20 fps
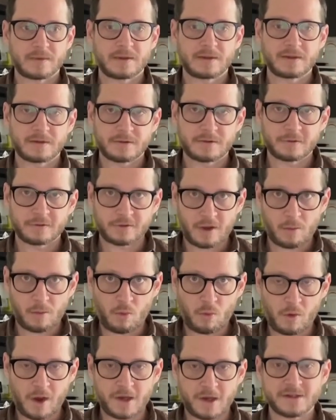
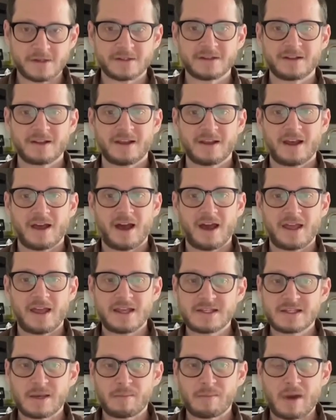Somewhat.
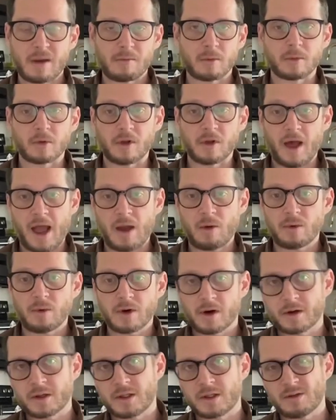Is it memorable? I would
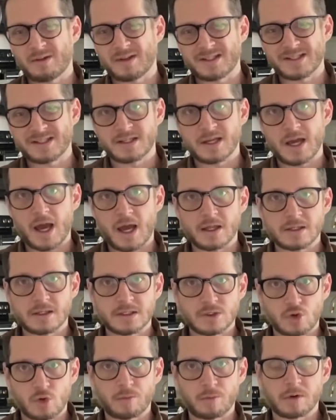argue it's not
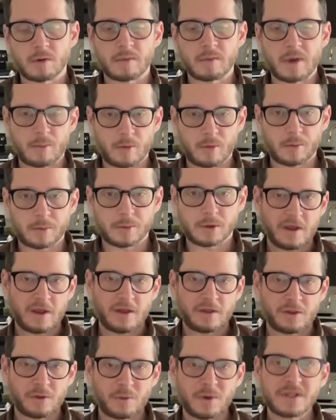super memorable.
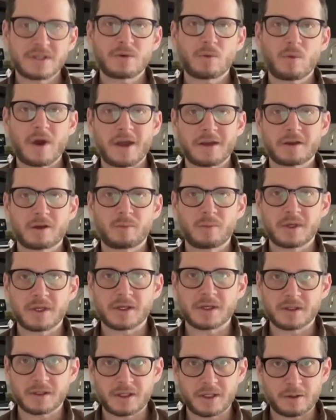The reason why it could be
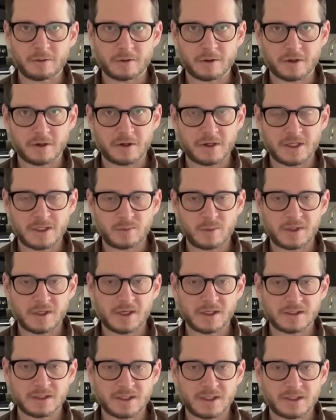clearer is
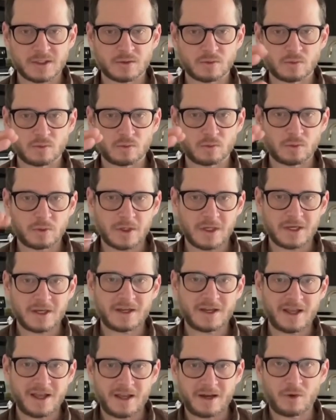because it's
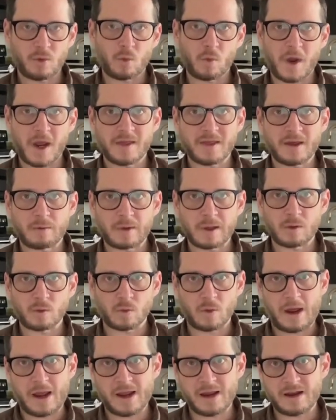written in a way that we
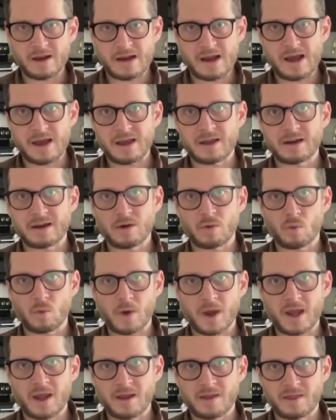write, not in a
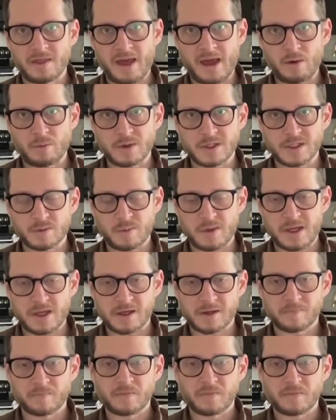way that we speak.